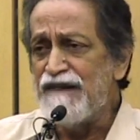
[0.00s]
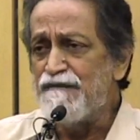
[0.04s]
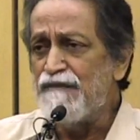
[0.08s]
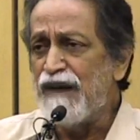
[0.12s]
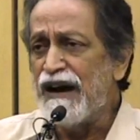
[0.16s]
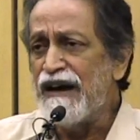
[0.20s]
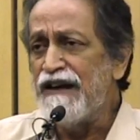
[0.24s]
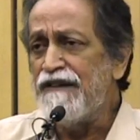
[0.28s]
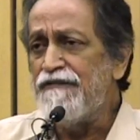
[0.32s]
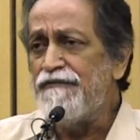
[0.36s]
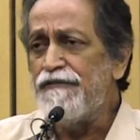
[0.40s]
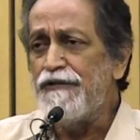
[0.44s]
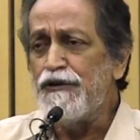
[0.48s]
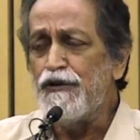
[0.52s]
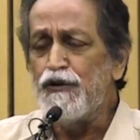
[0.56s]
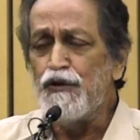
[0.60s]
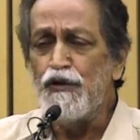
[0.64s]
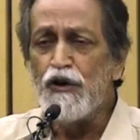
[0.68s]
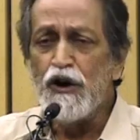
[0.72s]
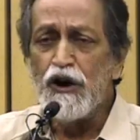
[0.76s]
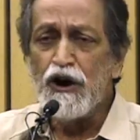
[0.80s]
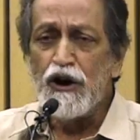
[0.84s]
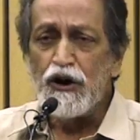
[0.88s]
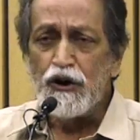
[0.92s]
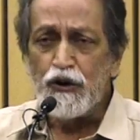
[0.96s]
in my
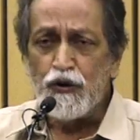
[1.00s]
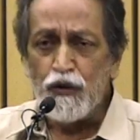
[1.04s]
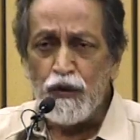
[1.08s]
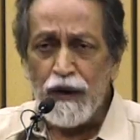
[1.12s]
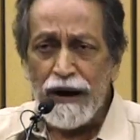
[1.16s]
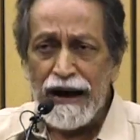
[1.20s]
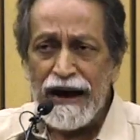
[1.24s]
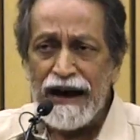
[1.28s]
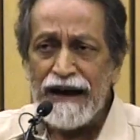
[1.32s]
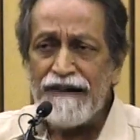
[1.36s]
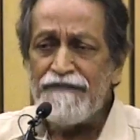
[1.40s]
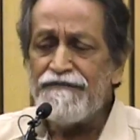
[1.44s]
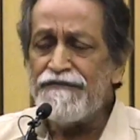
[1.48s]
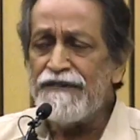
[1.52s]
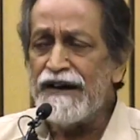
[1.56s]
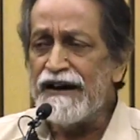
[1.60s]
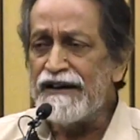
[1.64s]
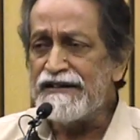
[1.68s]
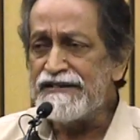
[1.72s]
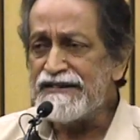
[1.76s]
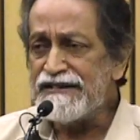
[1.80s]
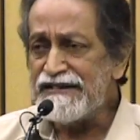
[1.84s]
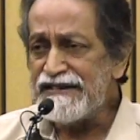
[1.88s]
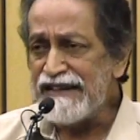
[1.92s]
view, to have an